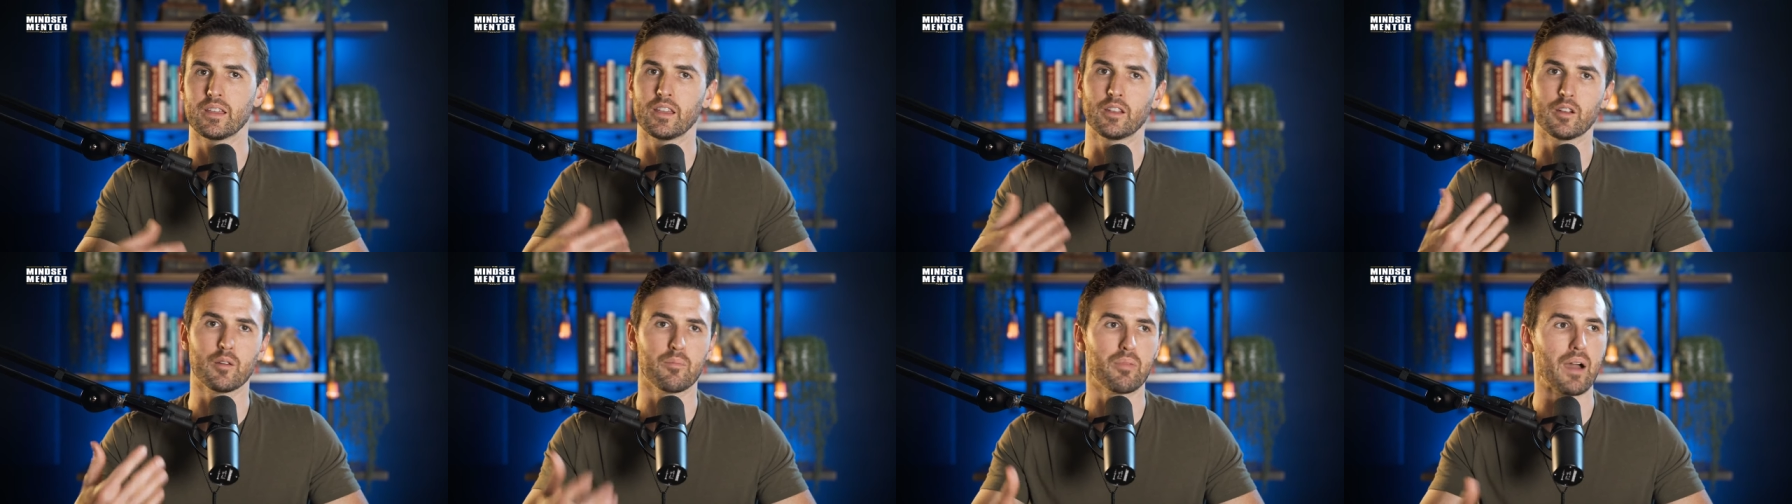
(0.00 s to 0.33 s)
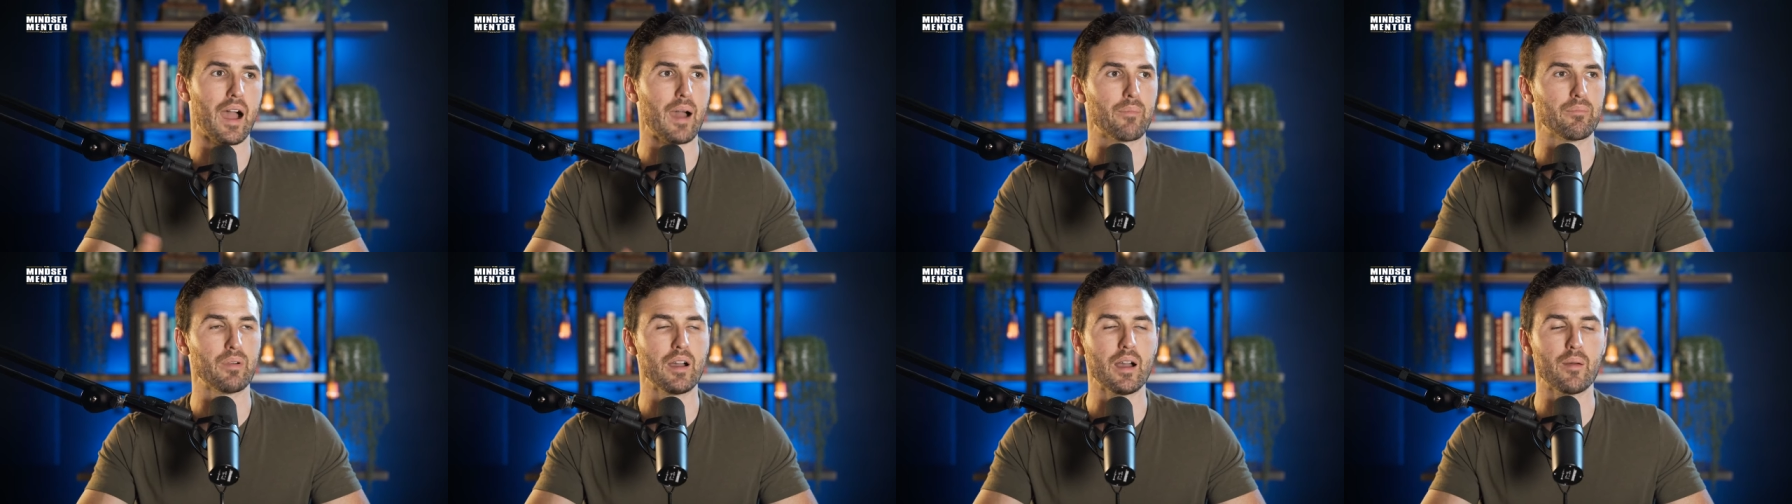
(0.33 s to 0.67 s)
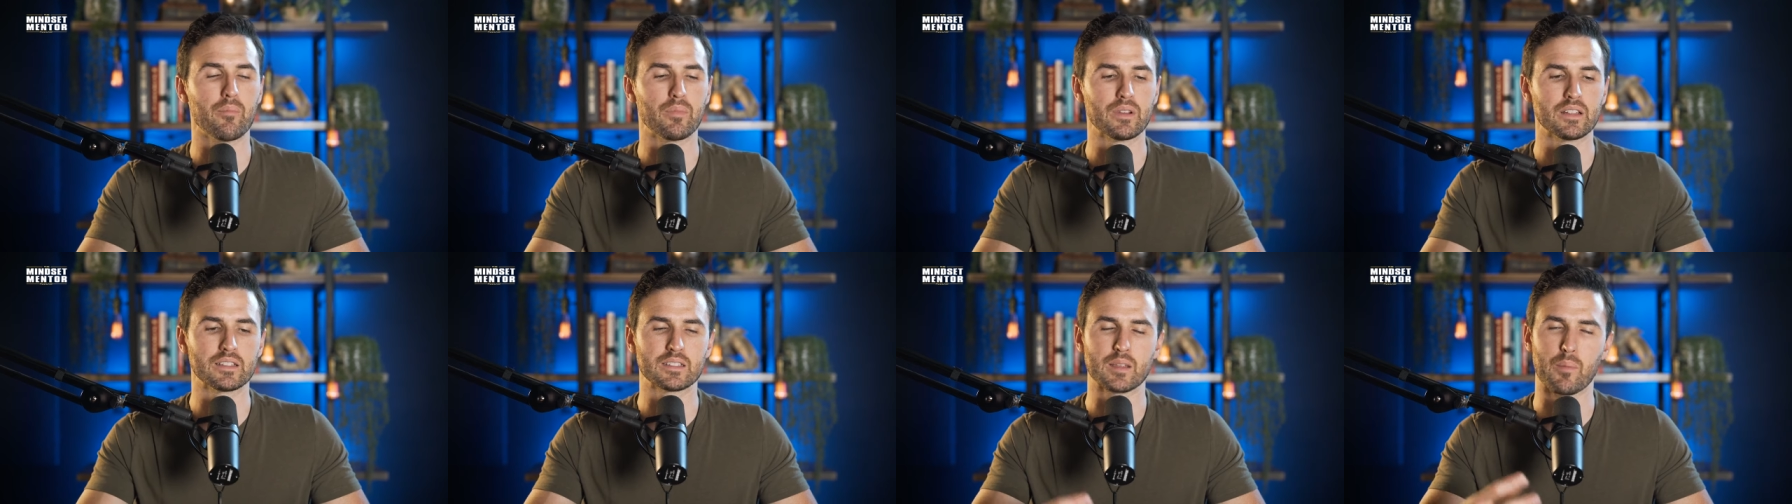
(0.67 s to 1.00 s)
It'll pop
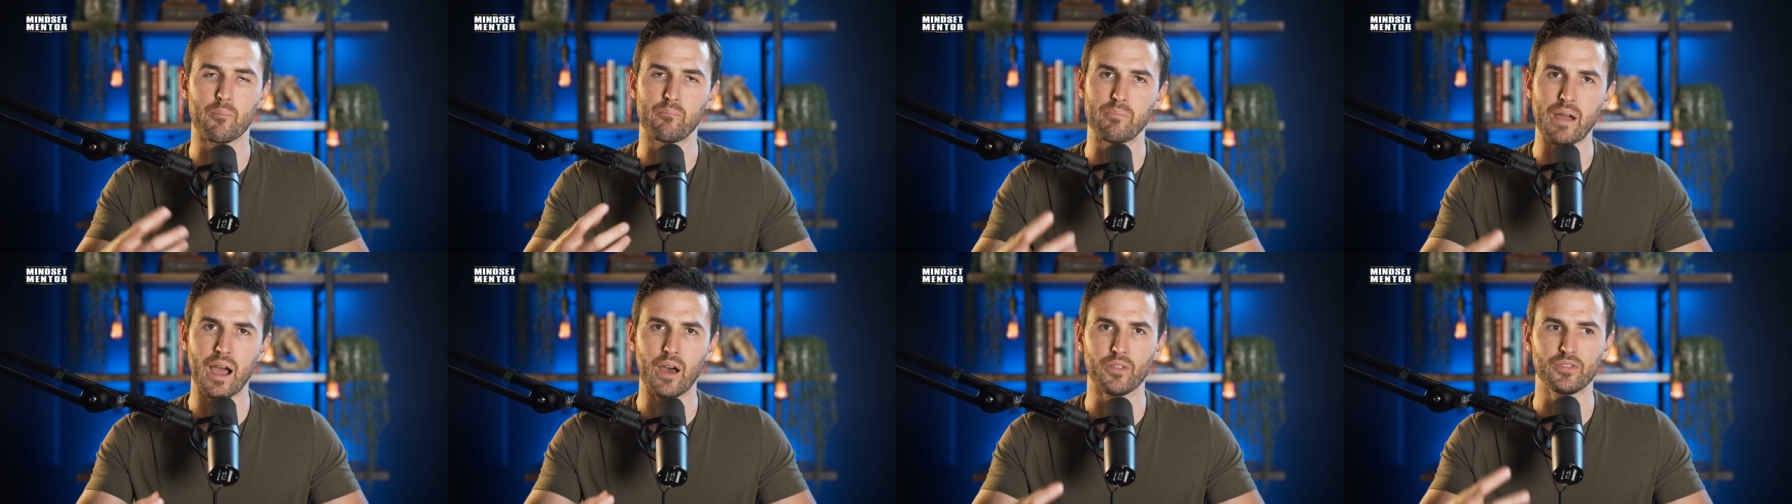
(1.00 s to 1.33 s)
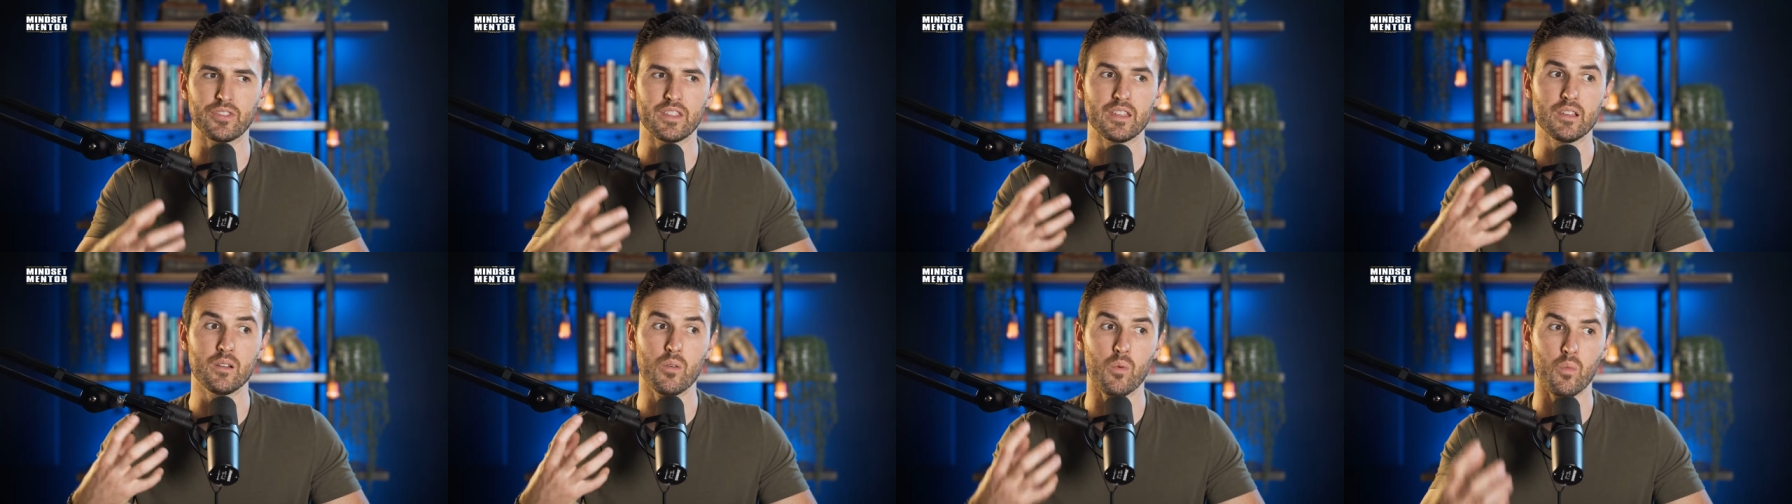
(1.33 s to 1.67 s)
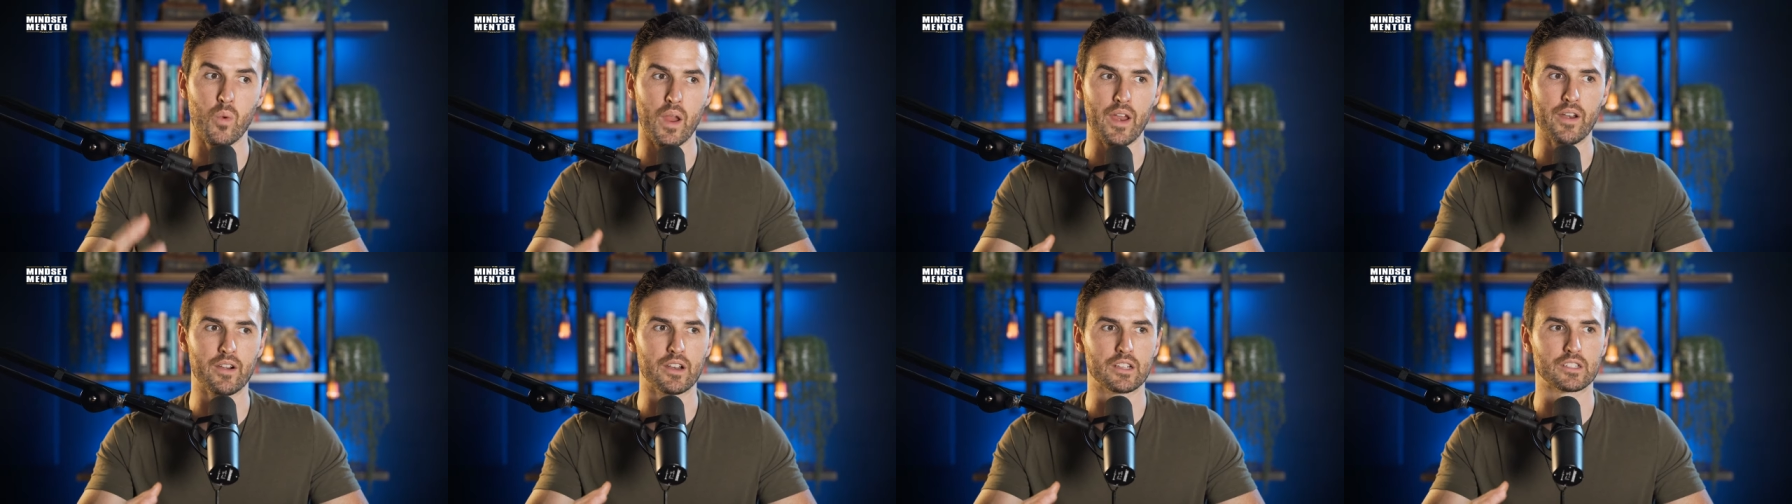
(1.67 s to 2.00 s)
up, but it's about the
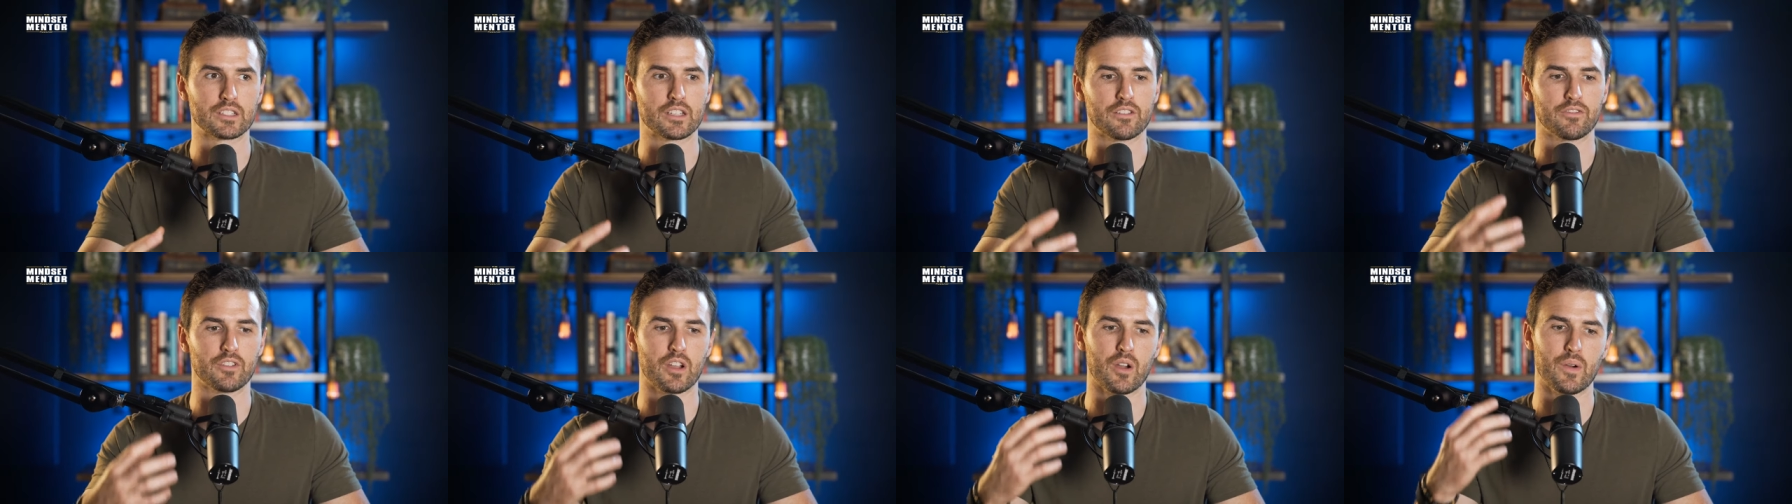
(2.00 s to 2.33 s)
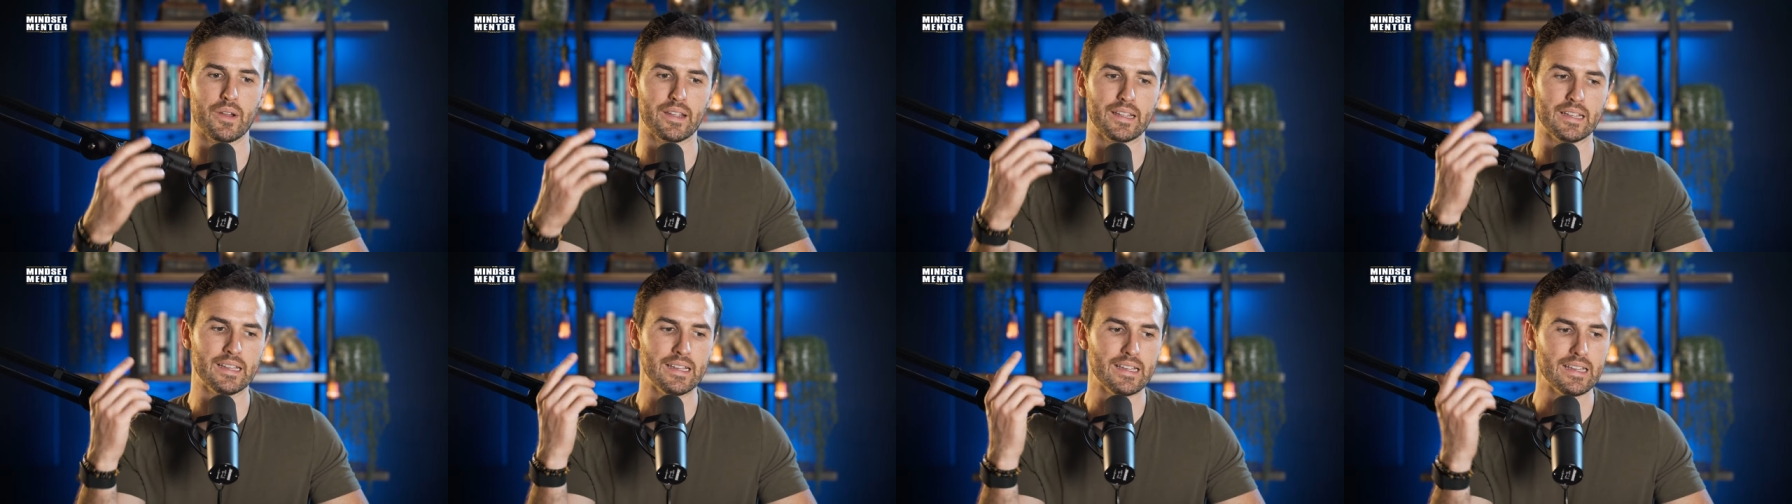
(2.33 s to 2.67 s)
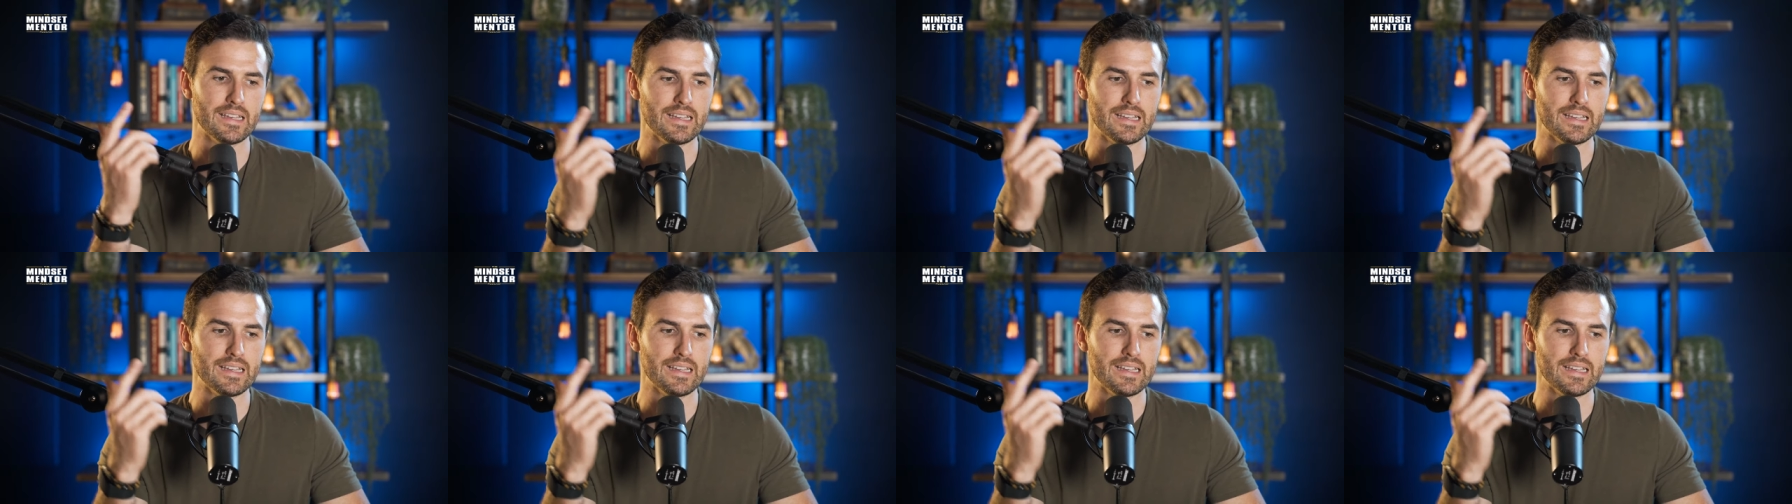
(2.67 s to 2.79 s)
awareness of going,